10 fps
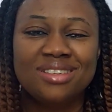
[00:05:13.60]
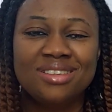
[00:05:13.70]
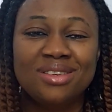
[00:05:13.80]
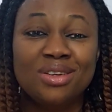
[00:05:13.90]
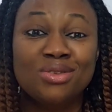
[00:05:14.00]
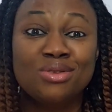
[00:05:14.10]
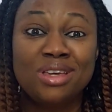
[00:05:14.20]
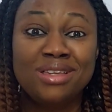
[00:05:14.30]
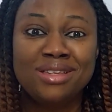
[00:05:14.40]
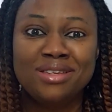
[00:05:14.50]
not too
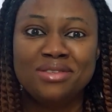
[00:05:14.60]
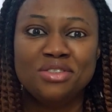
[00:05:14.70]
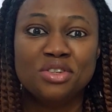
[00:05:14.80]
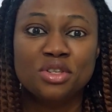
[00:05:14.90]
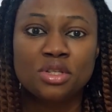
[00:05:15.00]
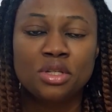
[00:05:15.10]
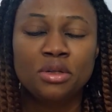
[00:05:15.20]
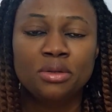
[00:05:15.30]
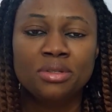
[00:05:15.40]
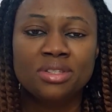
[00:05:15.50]
easy to just
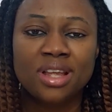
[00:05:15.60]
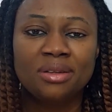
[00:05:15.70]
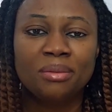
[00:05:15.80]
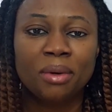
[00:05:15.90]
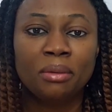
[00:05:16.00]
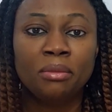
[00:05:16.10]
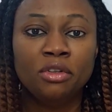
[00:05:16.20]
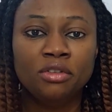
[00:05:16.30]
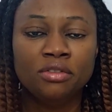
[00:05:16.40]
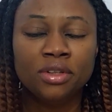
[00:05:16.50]
stand up and
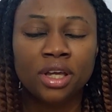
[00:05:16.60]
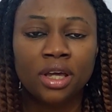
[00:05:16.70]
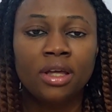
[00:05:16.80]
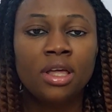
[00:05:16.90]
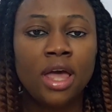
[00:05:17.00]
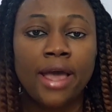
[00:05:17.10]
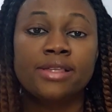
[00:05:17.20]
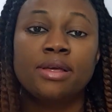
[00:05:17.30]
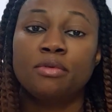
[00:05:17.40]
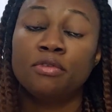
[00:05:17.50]
move, okay?
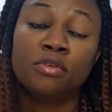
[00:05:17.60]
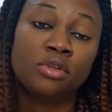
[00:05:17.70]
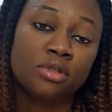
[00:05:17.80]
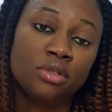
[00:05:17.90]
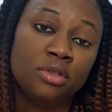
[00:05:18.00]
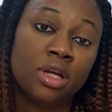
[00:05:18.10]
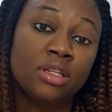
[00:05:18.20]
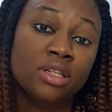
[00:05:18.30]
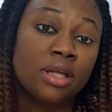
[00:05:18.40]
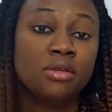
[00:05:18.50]
Except of course you can
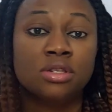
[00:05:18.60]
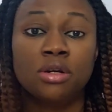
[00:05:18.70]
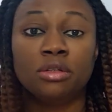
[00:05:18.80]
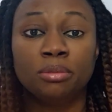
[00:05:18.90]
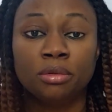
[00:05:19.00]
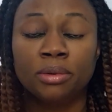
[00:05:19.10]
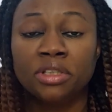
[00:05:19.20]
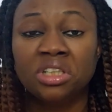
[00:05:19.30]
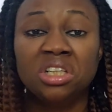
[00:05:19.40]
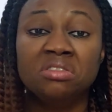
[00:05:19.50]
decide to sell the
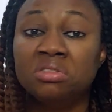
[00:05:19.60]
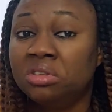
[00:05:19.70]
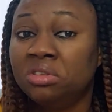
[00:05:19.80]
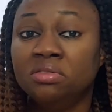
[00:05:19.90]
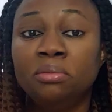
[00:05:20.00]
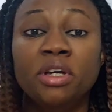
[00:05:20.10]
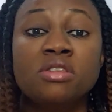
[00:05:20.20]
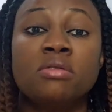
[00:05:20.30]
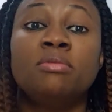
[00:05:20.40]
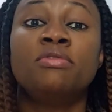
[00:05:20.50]
property, and you even make
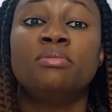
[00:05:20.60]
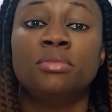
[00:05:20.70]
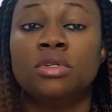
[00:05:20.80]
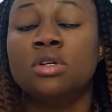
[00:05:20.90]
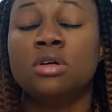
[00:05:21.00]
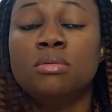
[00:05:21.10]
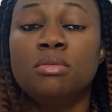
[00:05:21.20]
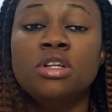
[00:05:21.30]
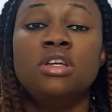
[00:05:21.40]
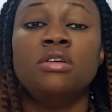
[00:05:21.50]
some
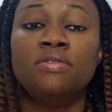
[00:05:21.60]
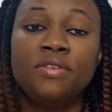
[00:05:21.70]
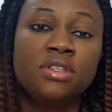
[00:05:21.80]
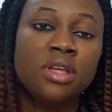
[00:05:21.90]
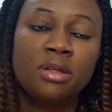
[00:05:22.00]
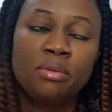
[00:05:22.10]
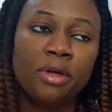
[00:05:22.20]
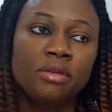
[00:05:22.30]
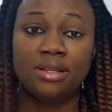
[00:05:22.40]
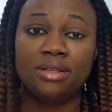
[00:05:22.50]
money off it
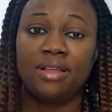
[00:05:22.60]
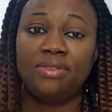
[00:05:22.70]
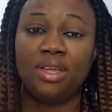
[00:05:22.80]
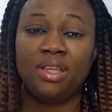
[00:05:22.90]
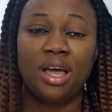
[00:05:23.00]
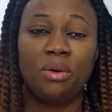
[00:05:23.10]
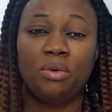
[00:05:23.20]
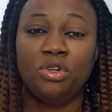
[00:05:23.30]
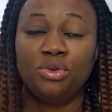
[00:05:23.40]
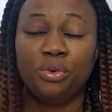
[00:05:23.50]
anyway. Another thing that I
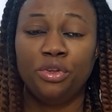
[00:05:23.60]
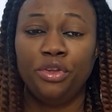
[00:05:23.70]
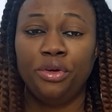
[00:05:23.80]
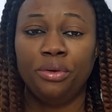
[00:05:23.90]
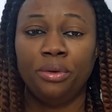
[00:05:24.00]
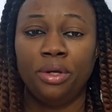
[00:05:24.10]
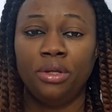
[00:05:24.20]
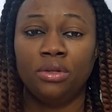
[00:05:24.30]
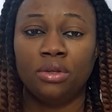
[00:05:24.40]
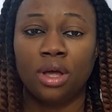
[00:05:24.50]
wish we knew
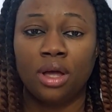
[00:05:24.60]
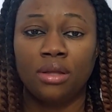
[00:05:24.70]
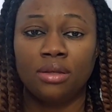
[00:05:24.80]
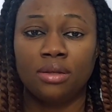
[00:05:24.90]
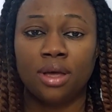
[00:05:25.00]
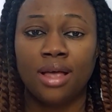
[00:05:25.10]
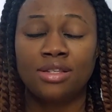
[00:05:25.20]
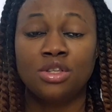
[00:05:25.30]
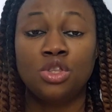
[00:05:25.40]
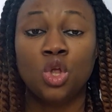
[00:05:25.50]
is that as
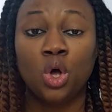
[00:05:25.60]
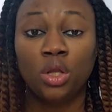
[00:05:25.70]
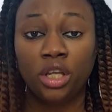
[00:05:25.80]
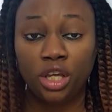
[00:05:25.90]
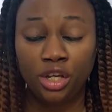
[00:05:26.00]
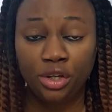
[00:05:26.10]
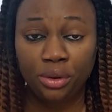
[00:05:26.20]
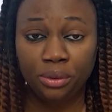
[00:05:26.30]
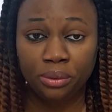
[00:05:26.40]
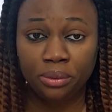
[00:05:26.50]
a
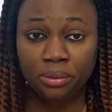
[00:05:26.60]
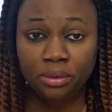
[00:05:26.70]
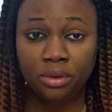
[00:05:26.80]
non-EU,